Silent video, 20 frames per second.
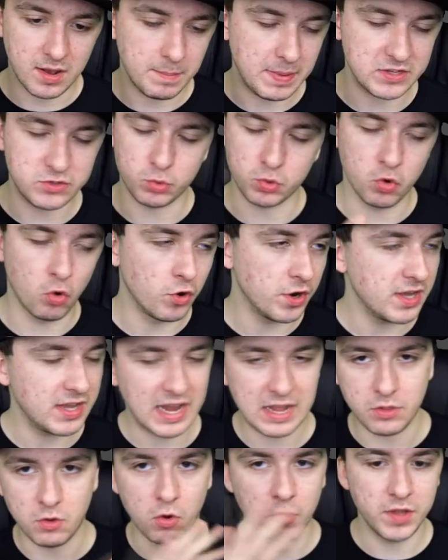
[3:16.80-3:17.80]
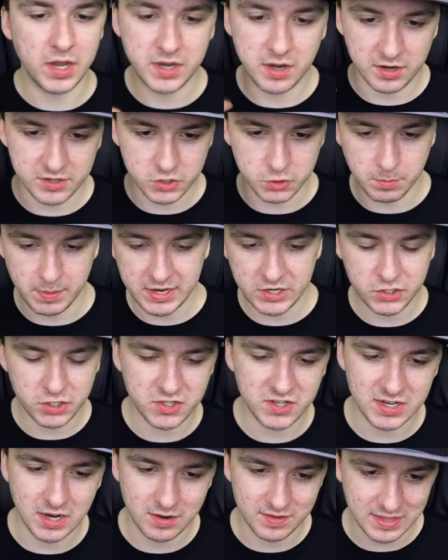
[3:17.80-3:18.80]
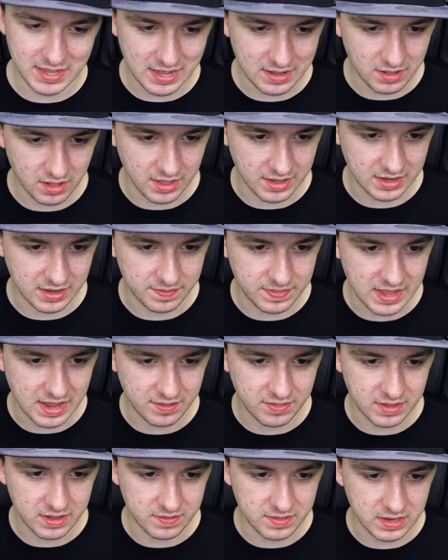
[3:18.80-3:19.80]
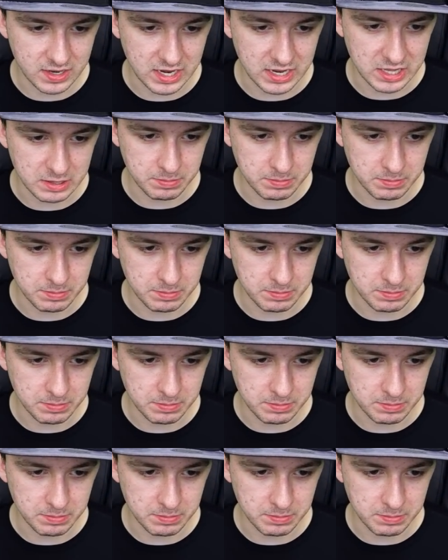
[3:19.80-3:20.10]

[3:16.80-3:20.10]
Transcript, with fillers: uh, best recording and the whole nine yards so make sure to check out that like in that in, in,